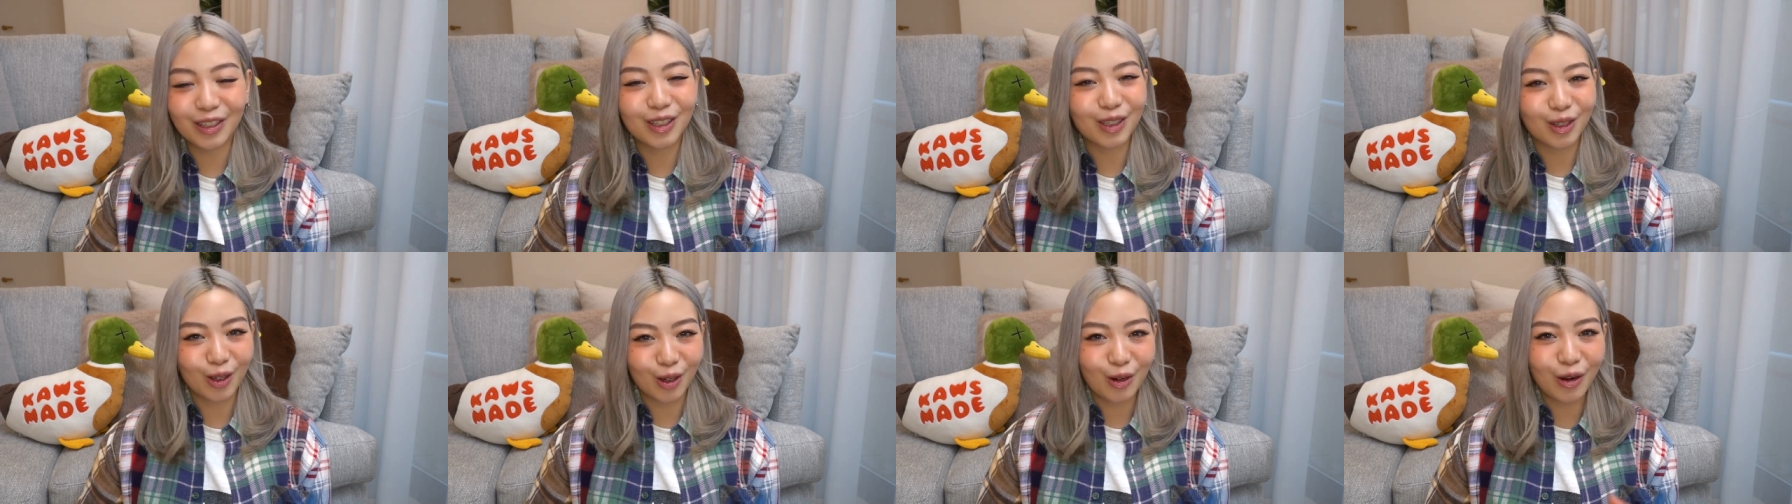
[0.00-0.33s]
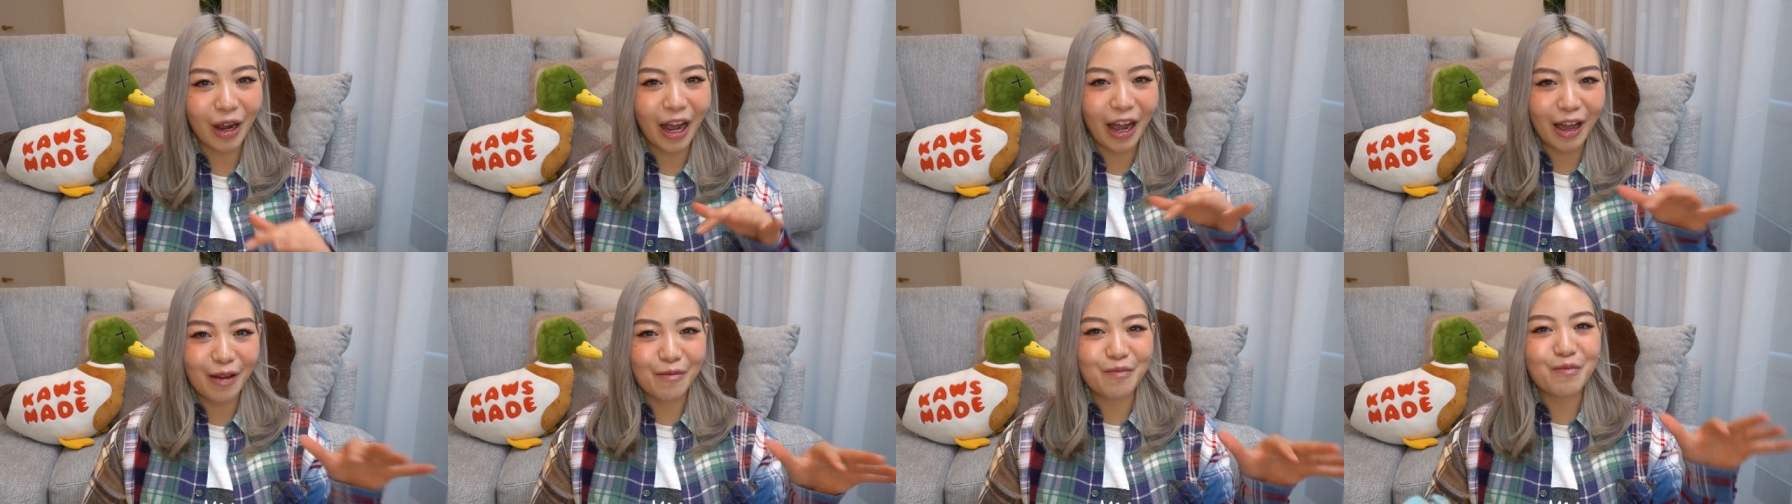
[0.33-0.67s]

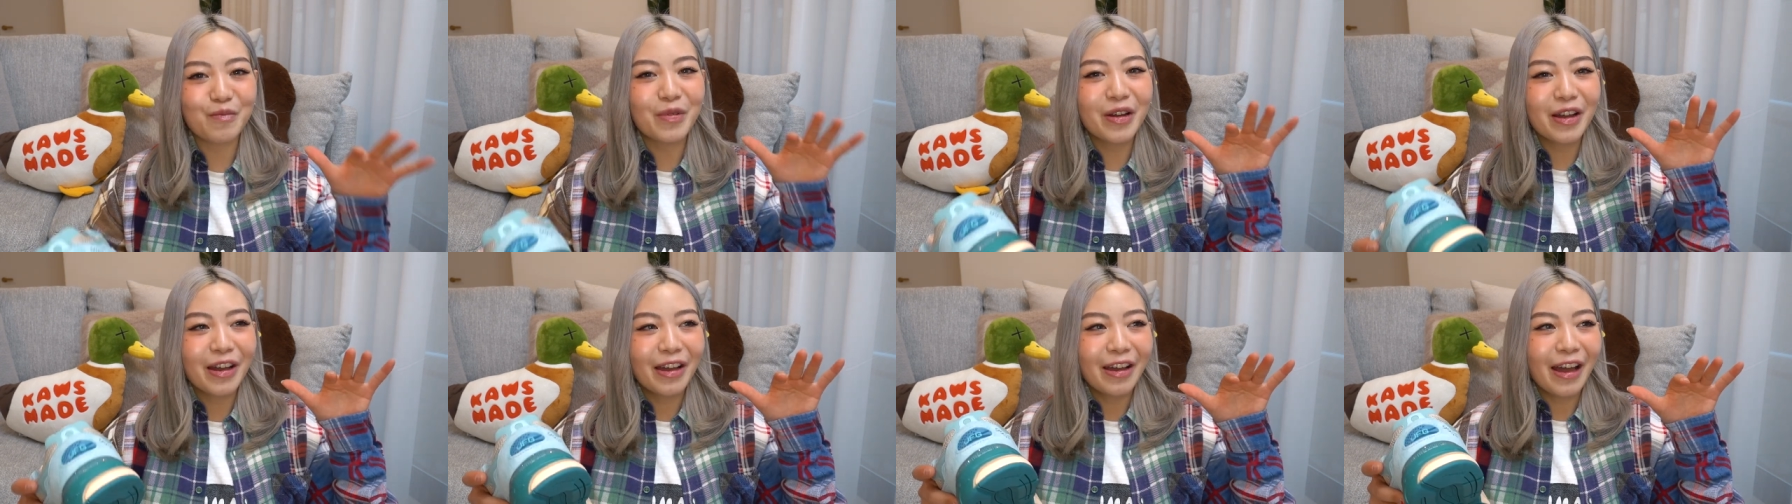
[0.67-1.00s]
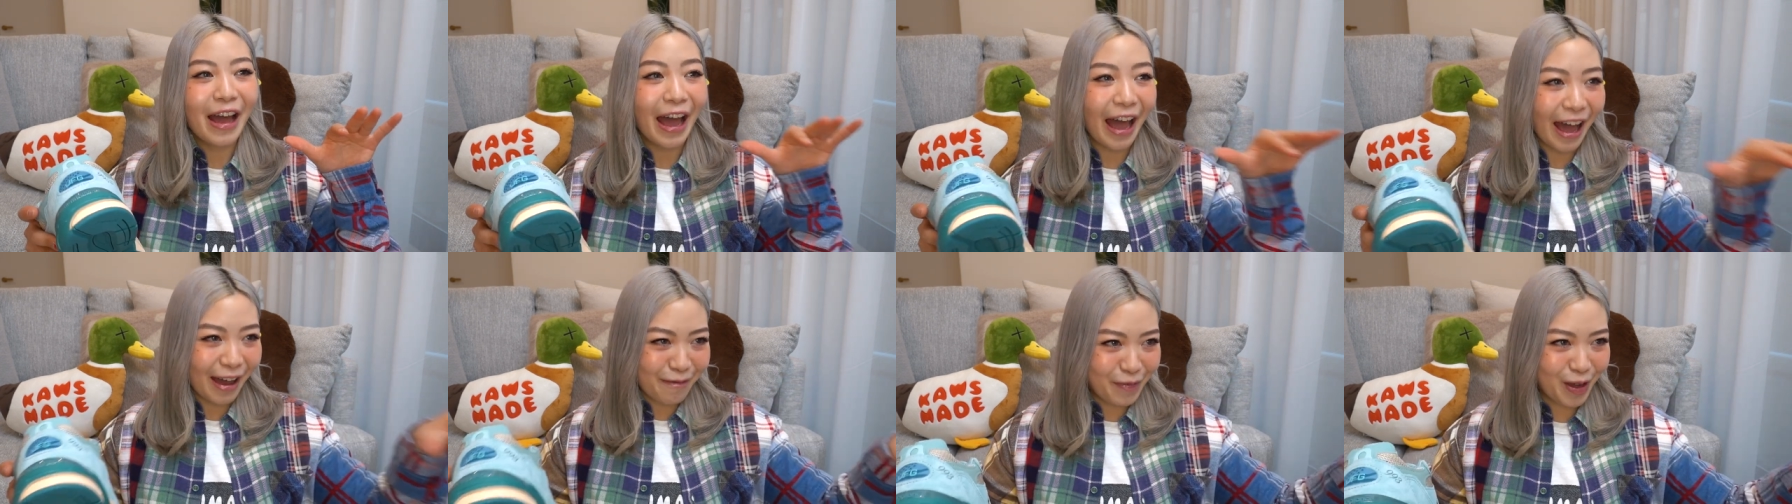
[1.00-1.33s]
so I'm
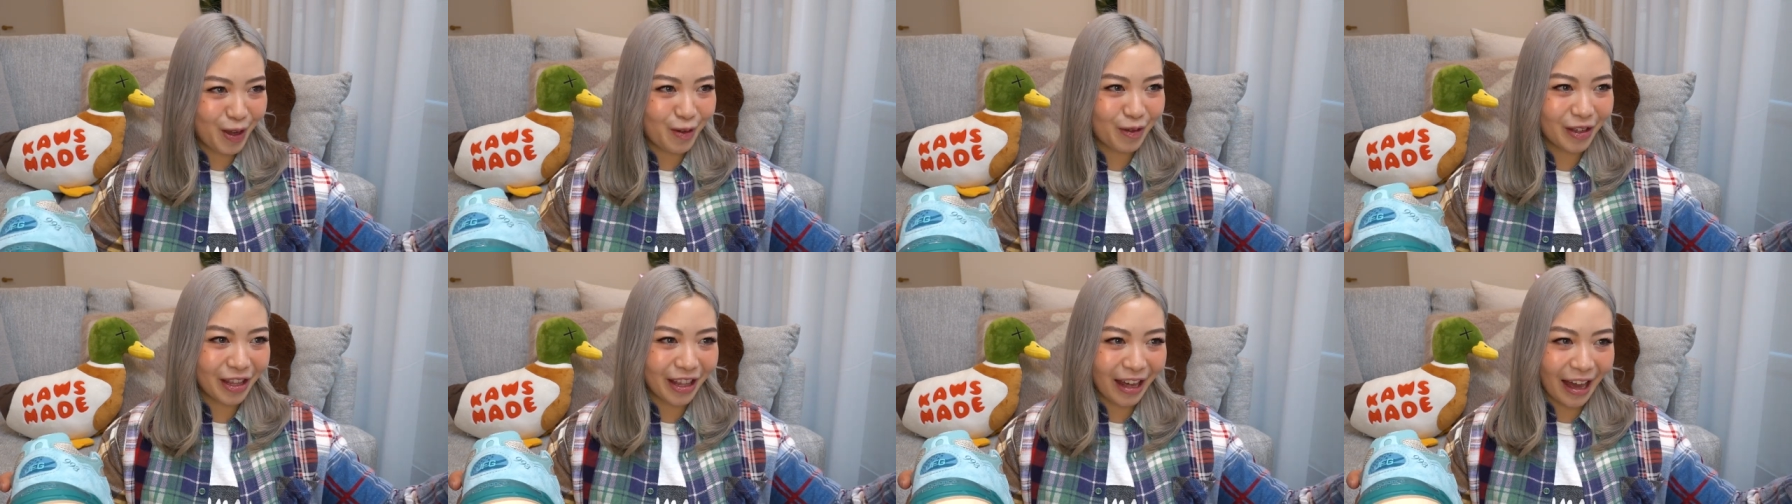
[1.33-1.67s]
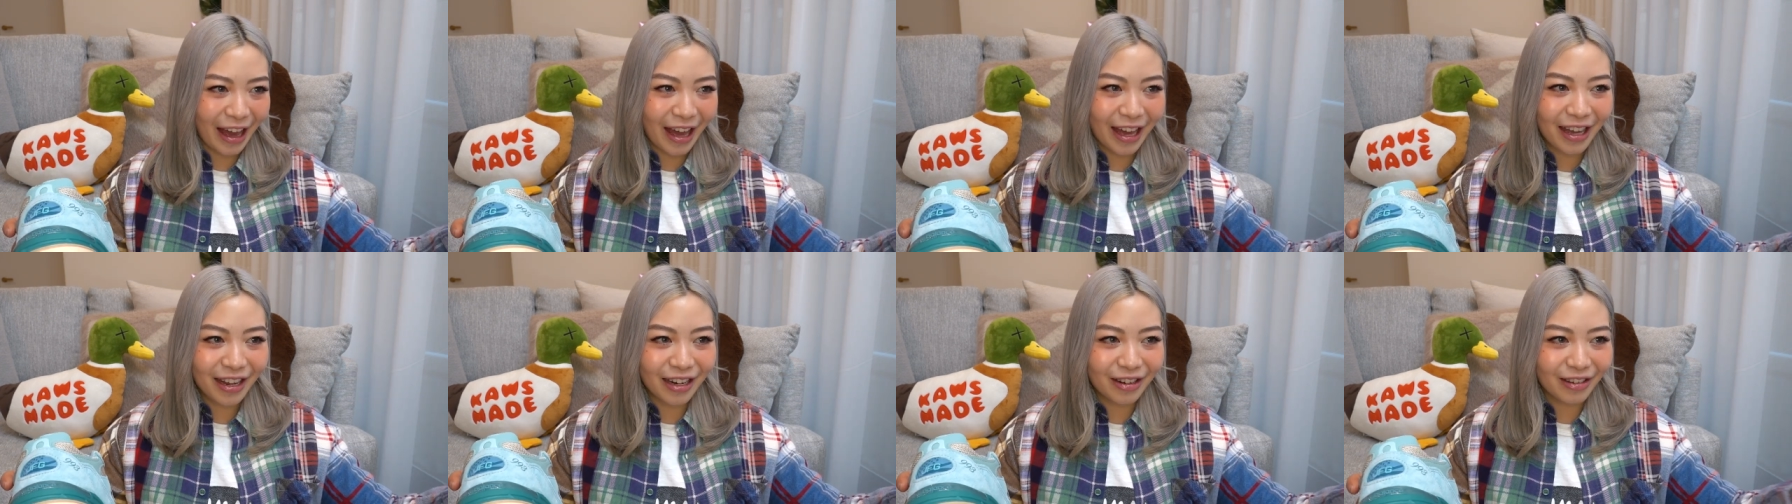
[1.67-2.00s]
happy with
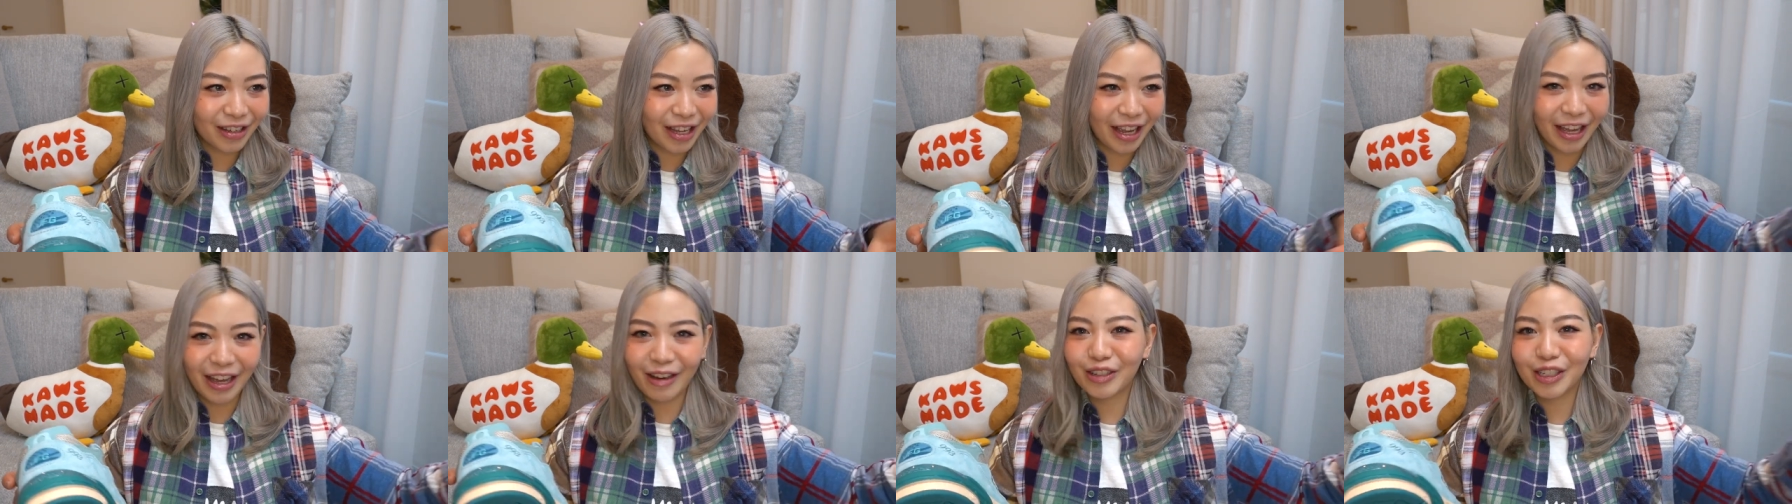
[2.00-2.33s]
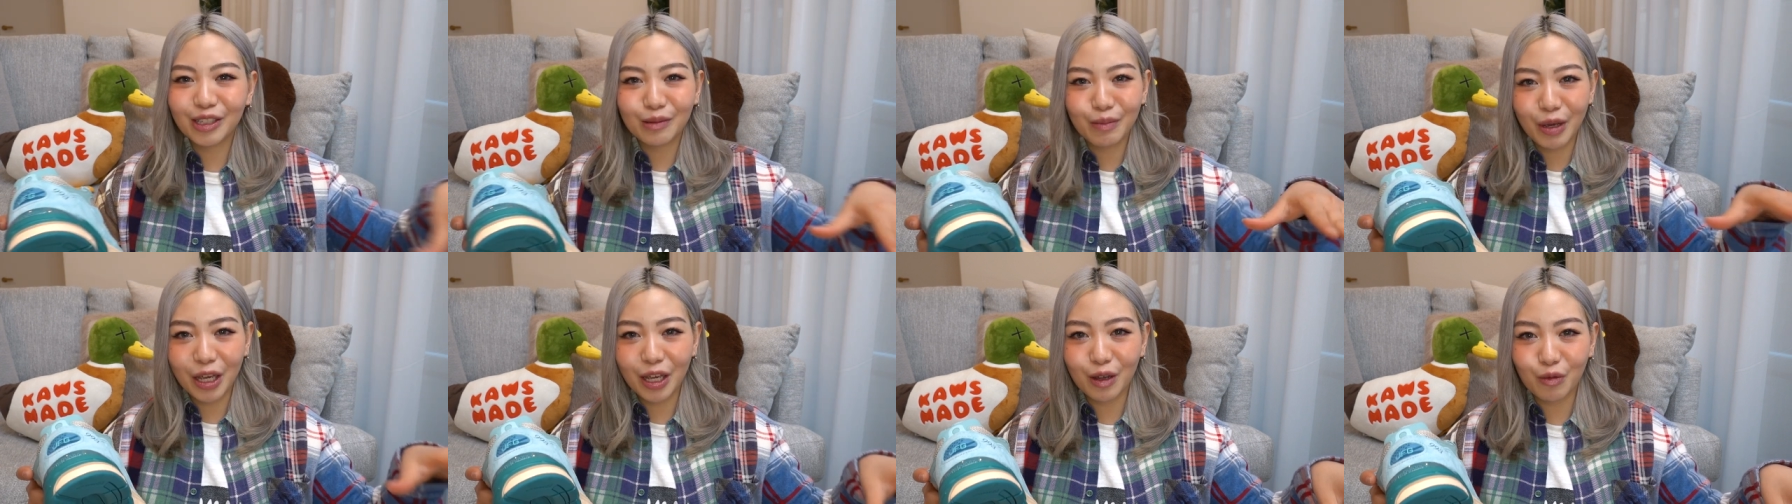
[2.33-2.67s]
that. Okay, I'll
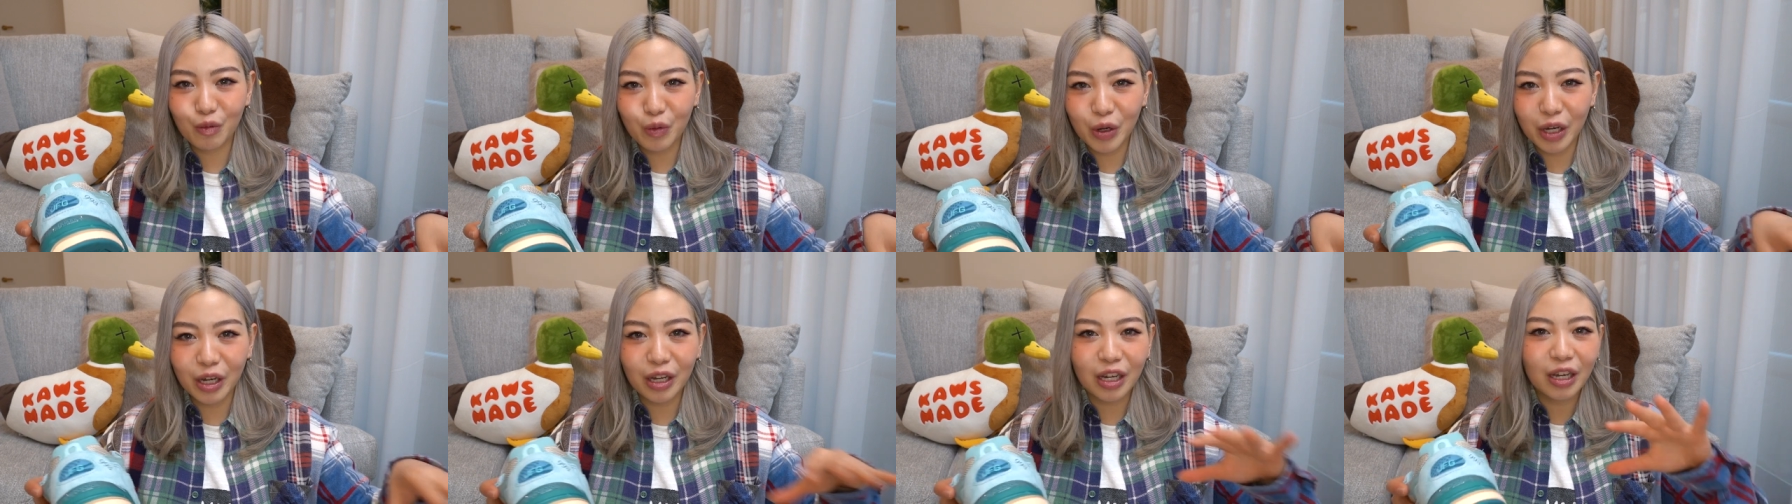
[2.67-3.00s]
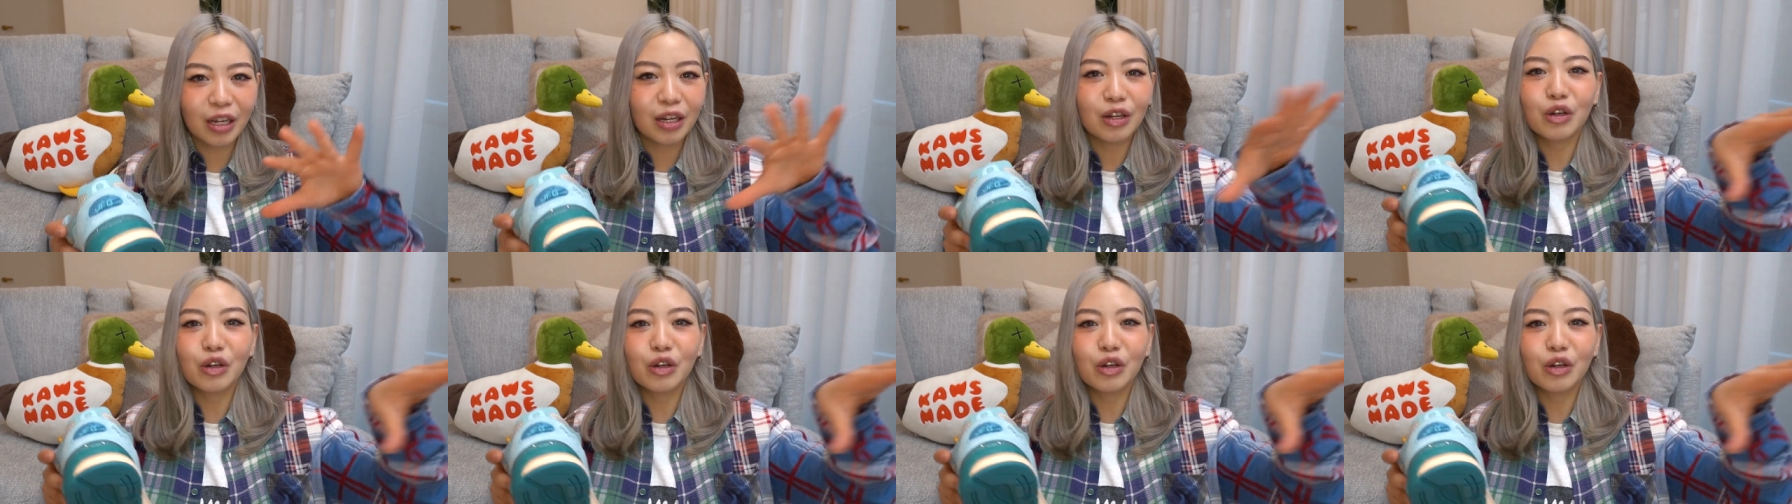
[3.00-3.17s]
just make it work.